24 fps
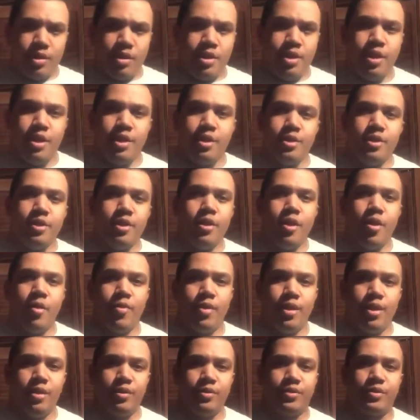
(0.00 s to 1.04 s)
you know,
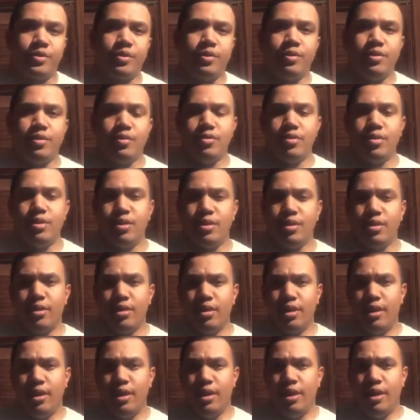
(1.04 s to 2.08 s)
there's
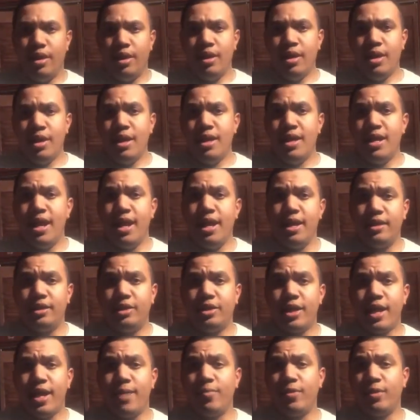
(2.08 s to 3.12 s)
not
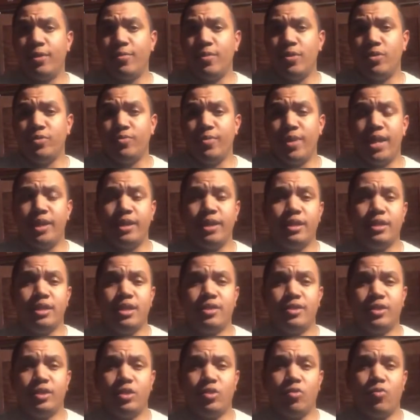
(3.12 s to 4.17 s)
Chadwick Boseman, I think,
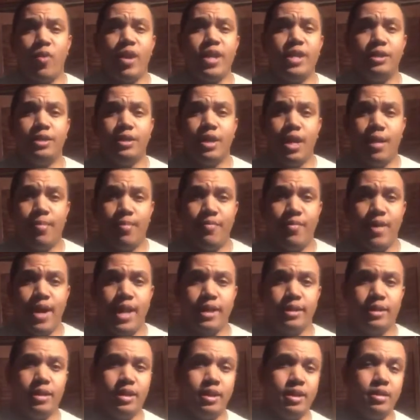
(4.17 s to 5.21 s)
does a great job of
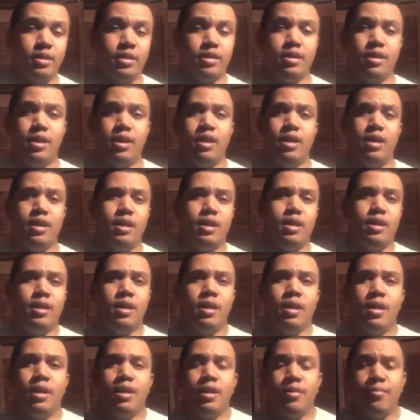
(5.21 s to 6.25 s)
acting
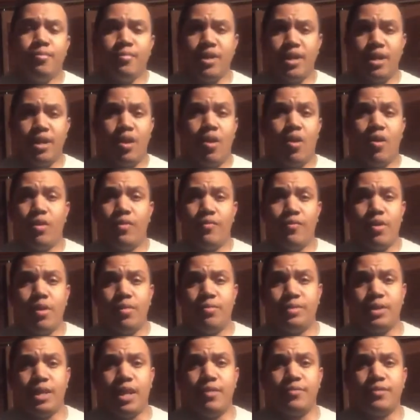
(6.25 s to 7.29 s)
in all the
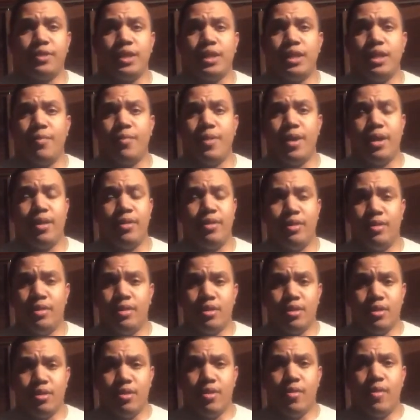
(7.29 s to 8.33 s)
films that I've seen him in.
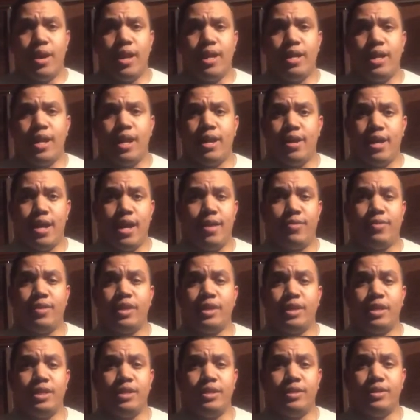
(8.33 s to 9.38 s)
You know, I
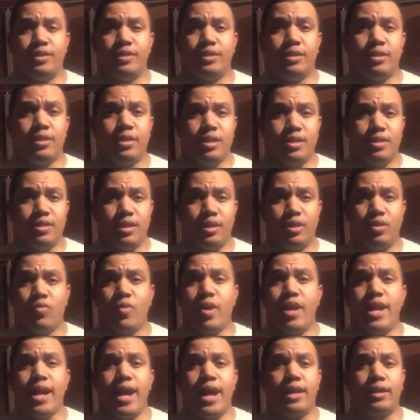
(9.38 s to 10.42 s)
think he's a
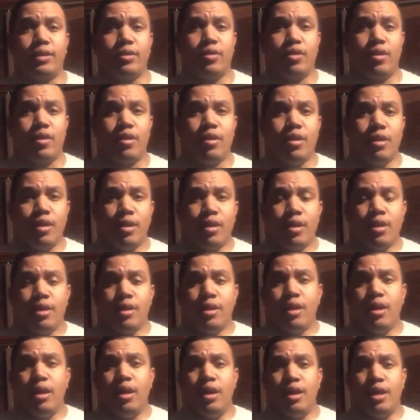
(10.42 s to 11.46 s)
great actor.
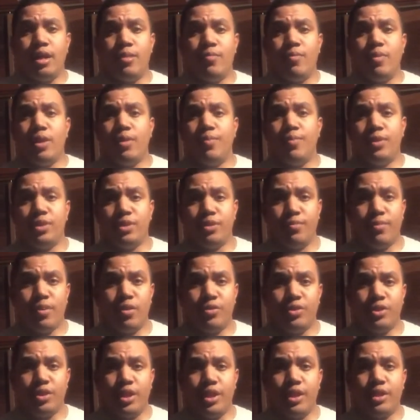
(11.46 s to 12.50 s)
He really puts
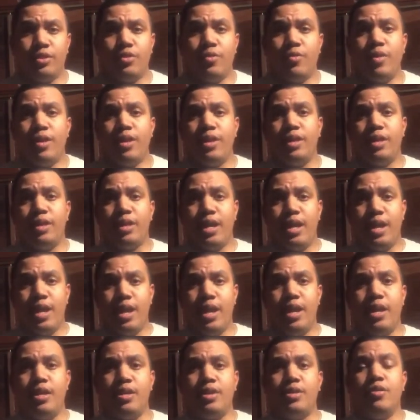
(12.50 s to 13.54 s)
emotion into it,
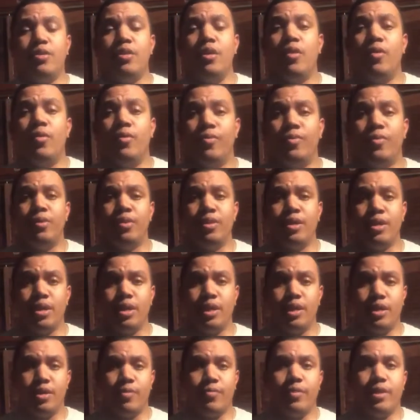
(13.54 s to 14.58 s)
and, you know,
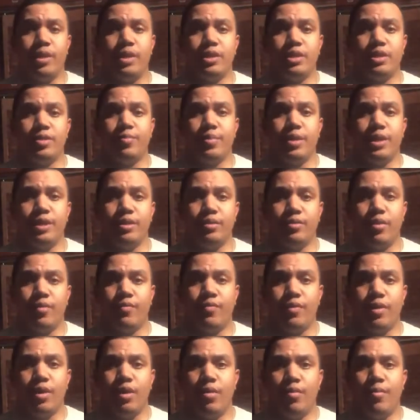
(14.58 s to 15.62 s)
it really displays on
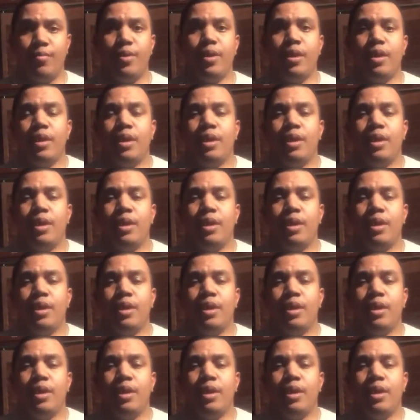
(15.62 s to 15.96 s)
film.